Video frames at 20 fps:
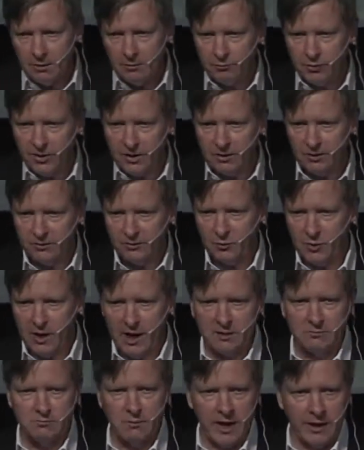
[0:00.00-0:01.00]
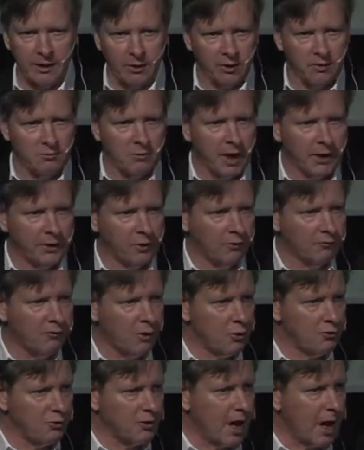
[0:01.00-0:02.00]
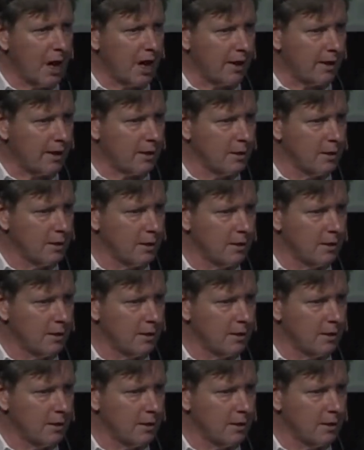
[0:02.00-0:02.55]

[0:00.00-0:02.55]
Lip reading: because we hadn't made a lot of money off oat and hay,